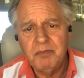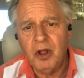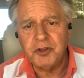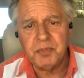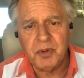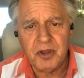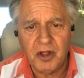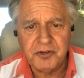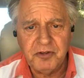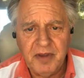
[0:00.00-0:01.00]
multiple
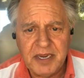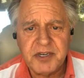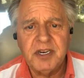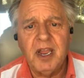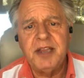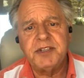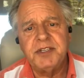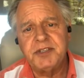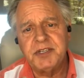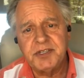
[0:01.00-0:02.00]
cultivation
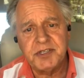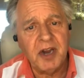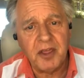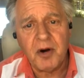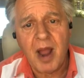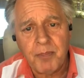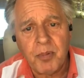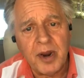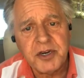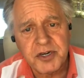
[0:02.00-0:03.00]
licenses and other
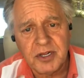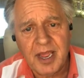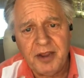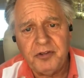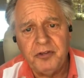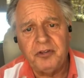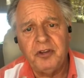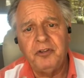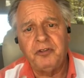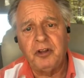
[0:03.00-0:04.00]
operational
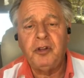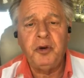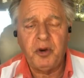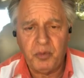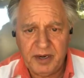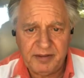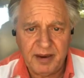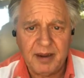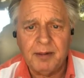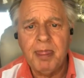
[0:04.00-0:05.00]
licenses, including
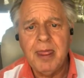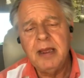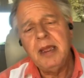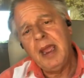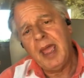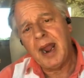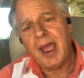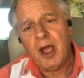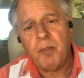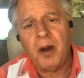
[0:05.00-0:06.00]
retail. And I
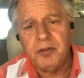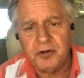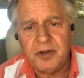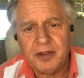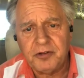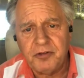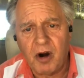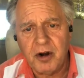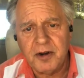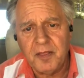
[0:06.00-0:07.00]
help others get
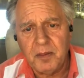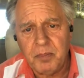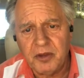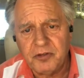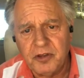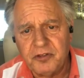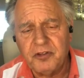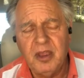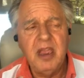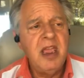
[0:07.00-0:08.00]
started in the business.
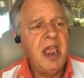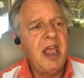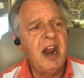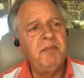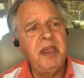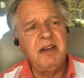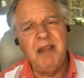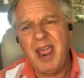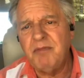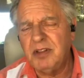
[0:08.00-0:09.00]
And I've been
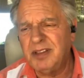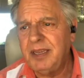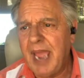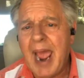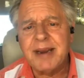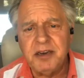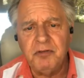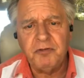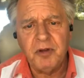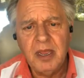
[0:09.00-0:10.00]
heavily active